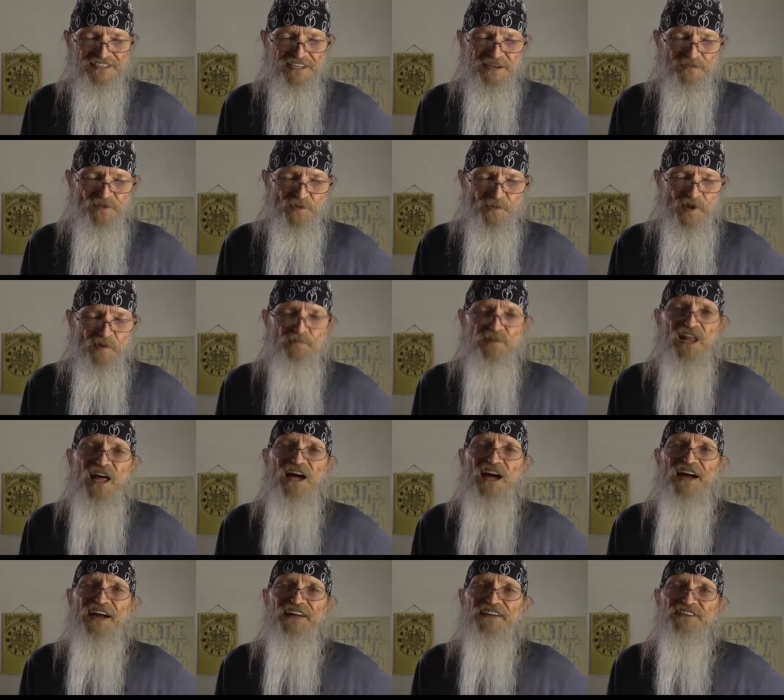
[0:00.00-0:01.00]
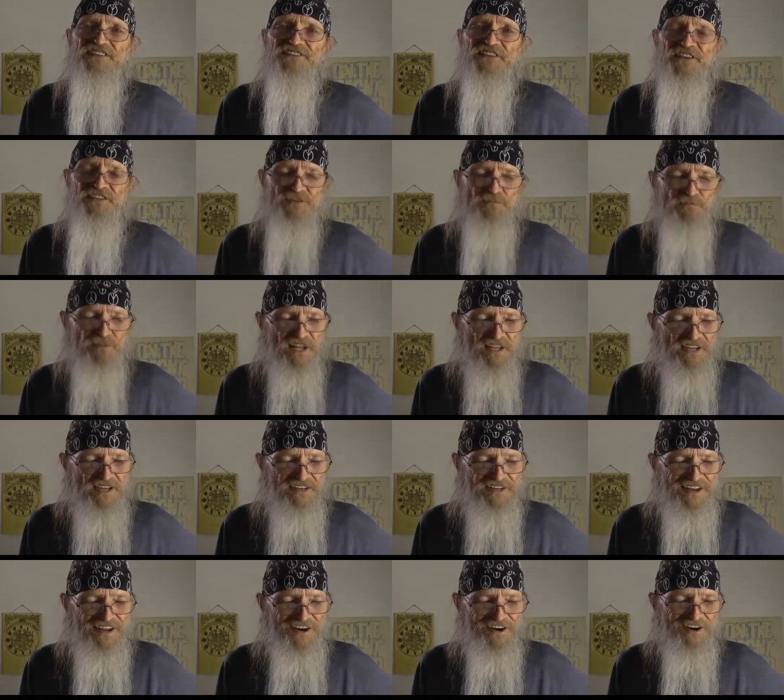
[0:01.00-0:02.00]
seem to be blind to such
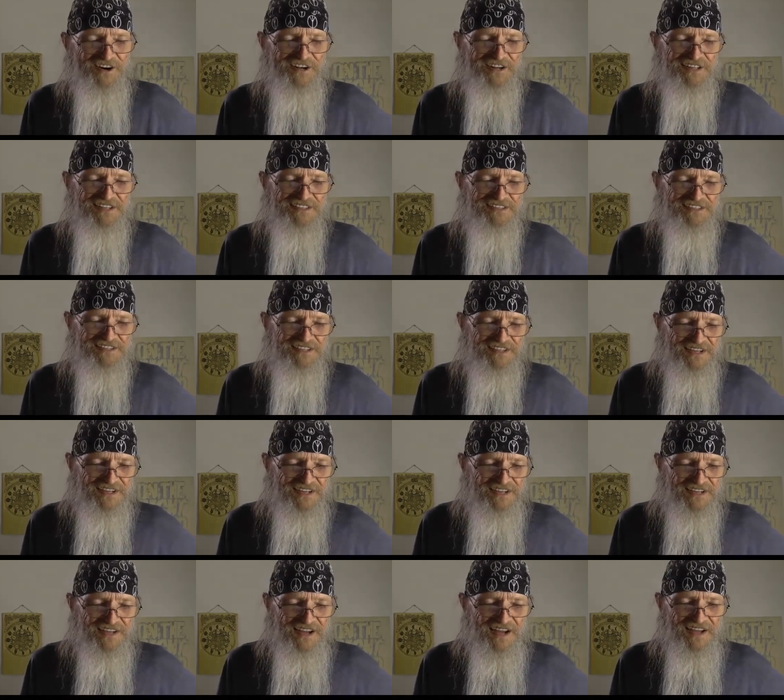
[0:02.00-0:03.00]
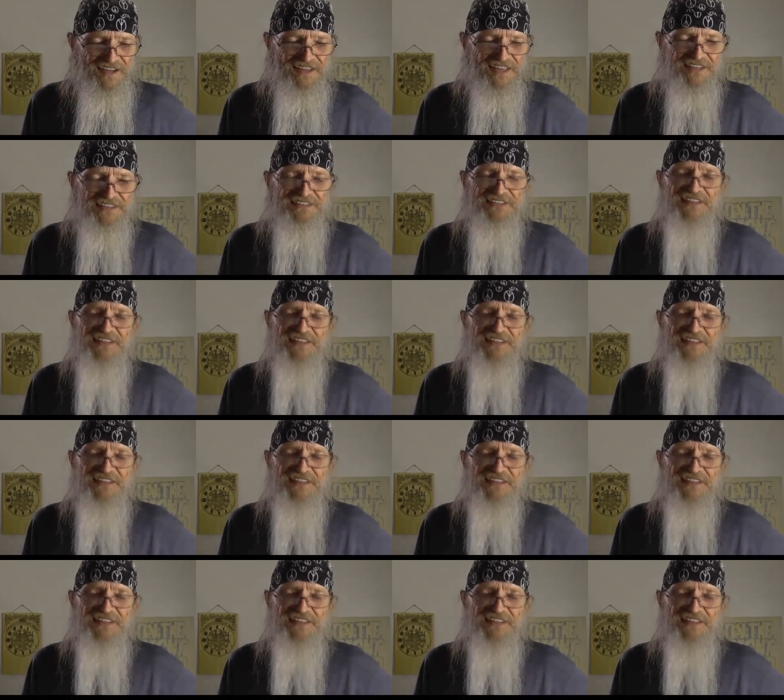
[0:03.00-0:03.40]
blatant arrogance. I guess